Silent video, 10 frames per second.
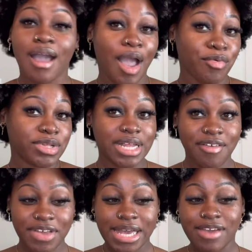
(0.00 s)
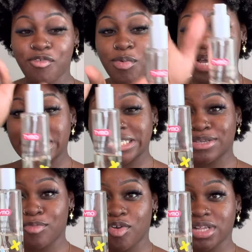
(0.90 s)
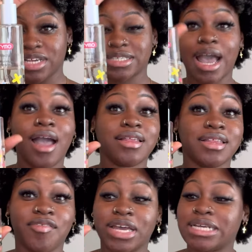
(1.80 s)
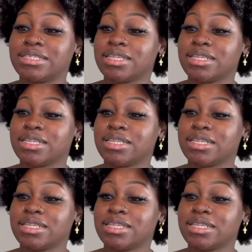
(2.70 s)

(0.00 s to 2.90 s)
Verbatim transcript: I would love it if we would get some more of this. I love it. It's